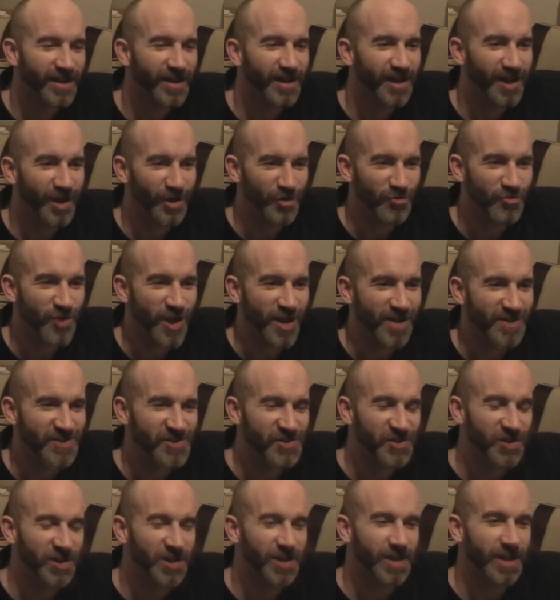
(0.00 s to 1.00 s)

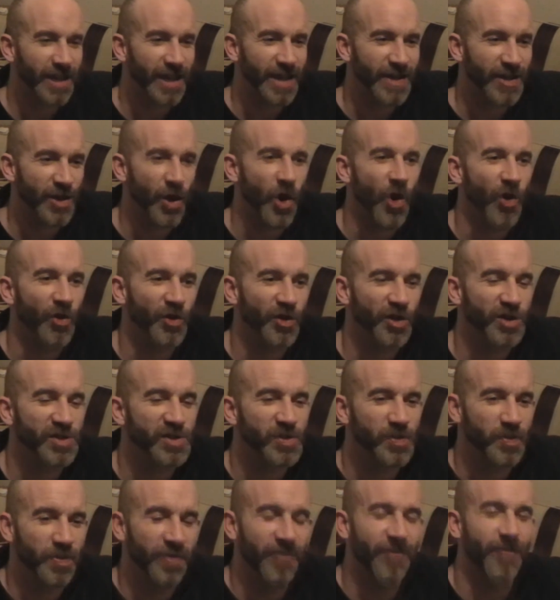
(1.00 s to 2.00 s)
risk in order to
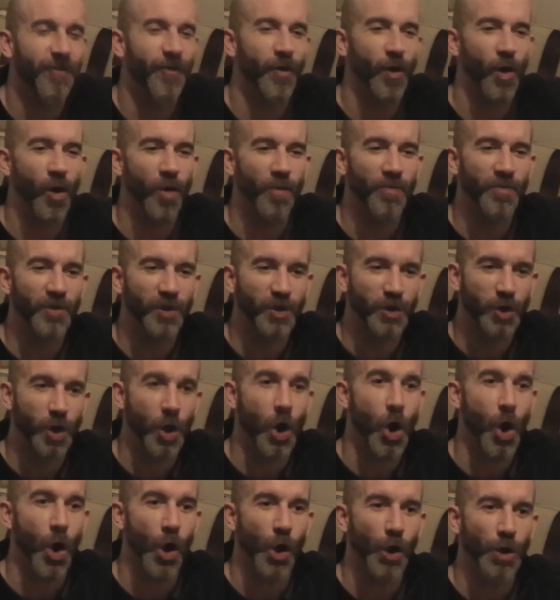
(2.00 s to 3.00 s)
perform the
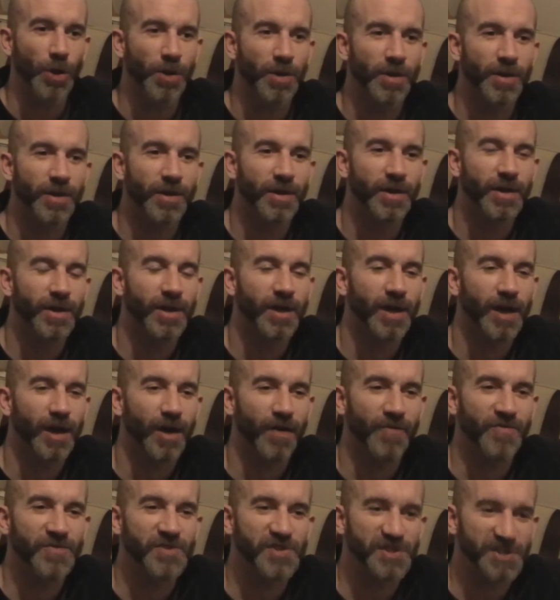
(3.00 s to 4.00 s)
goal
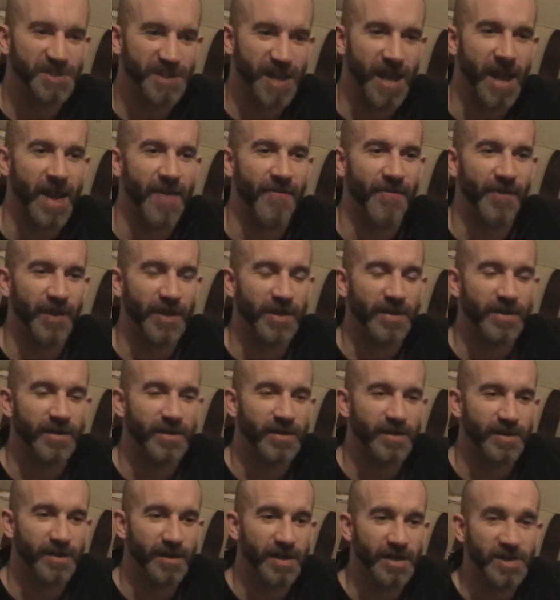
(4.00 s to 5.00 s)
of saving
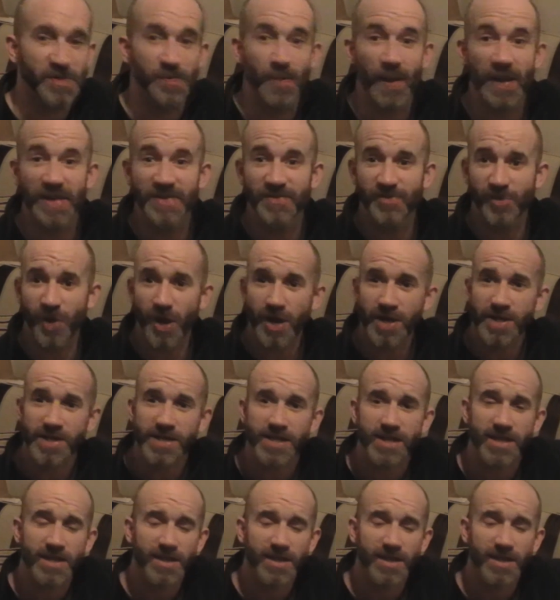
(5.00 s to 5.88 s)
his best friend.